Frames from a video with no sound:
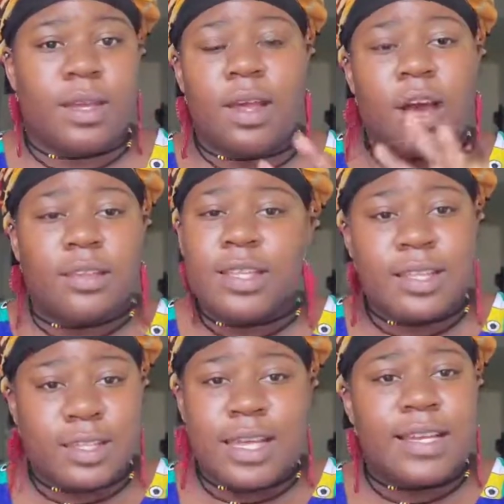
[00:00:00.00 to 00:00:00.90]
All the
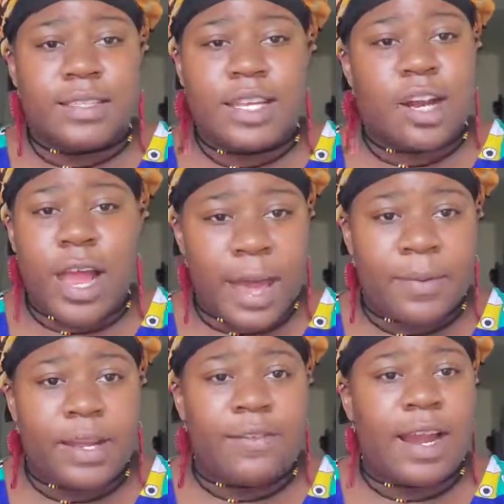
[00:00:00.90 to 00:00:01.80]
things that are
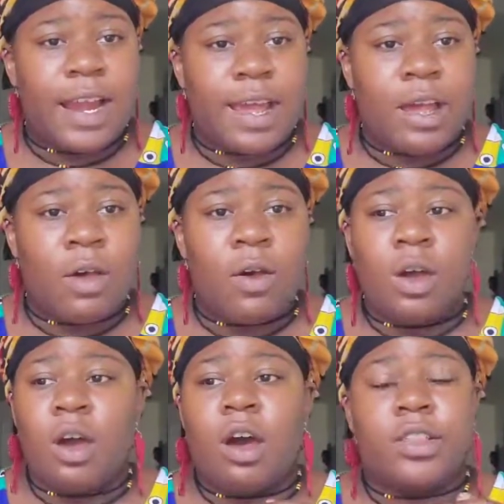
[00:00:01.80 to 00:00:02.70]
happening right now,
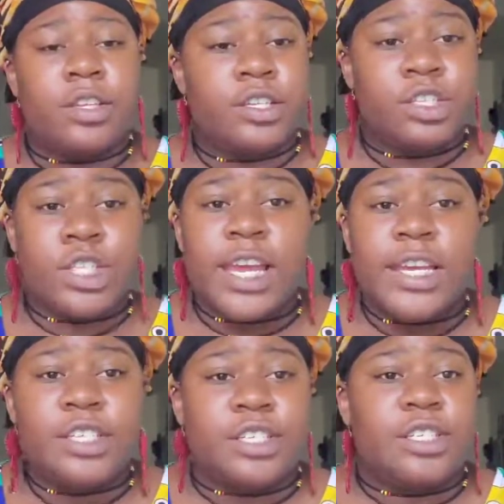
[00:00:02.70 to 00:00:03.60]
all these
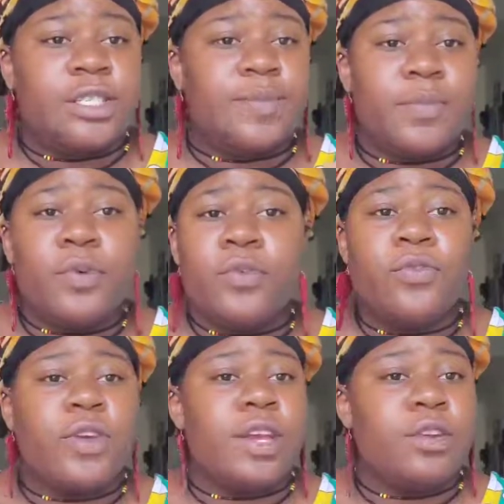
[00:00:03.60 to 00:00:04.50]
changes,
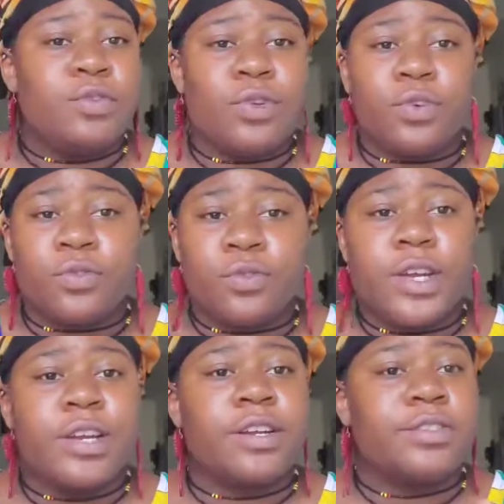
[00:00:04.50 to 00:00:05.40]
moving, new
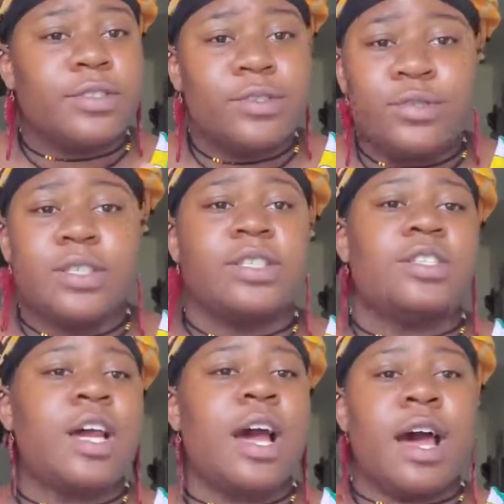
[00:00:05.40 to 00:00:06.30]
careers, losing a
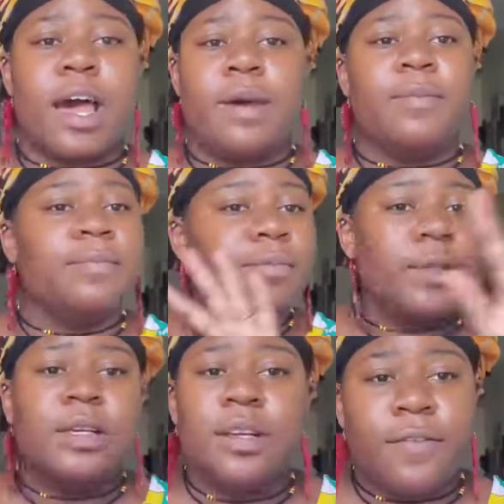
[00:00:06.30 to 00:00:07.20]
job,
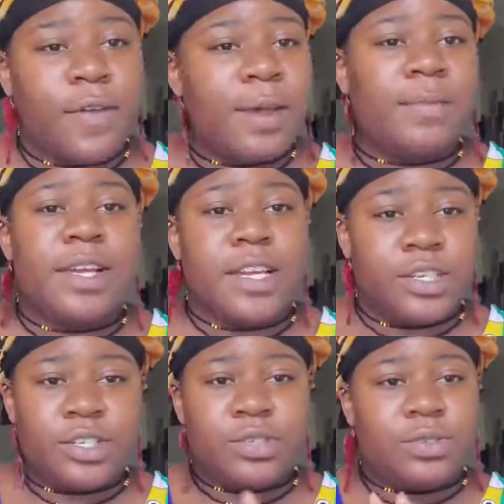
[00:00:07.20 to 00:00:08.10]
family
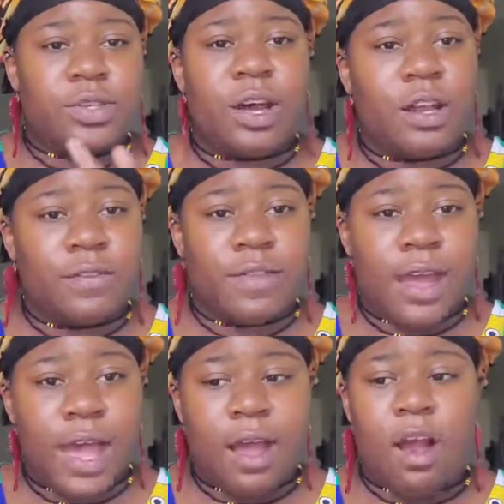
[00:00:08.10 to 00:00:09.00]
issues, all of
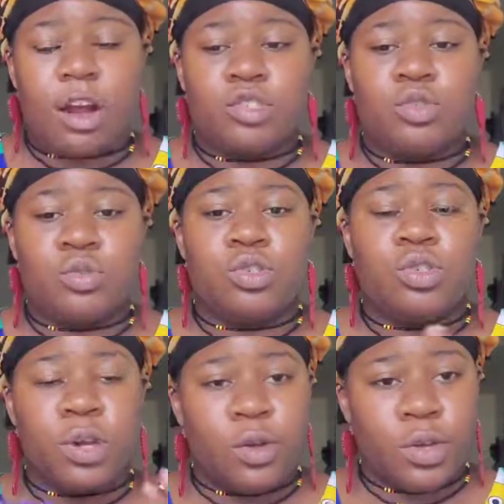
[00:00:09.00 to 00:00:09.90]
that are to
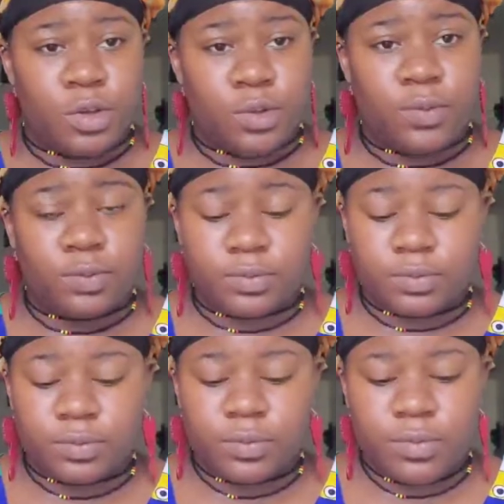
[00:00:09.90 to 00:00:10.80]
show you
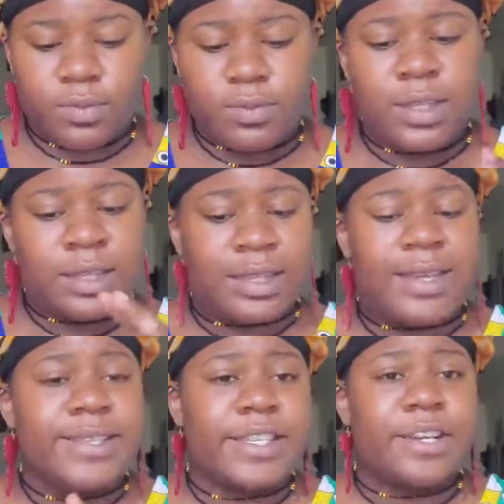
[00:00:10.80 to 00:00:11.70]
the
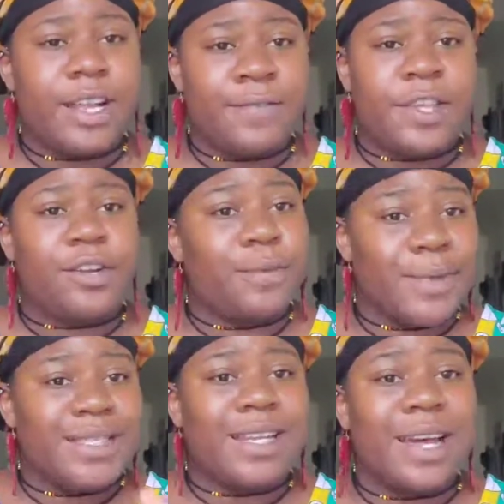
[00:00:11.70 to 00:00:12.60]
things in your life that are in
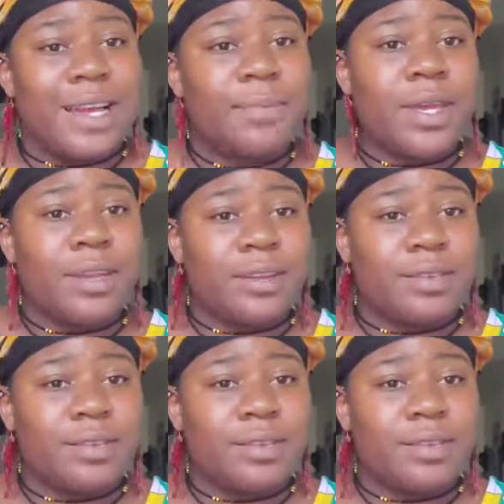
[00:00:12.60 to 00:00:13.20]
misalignment,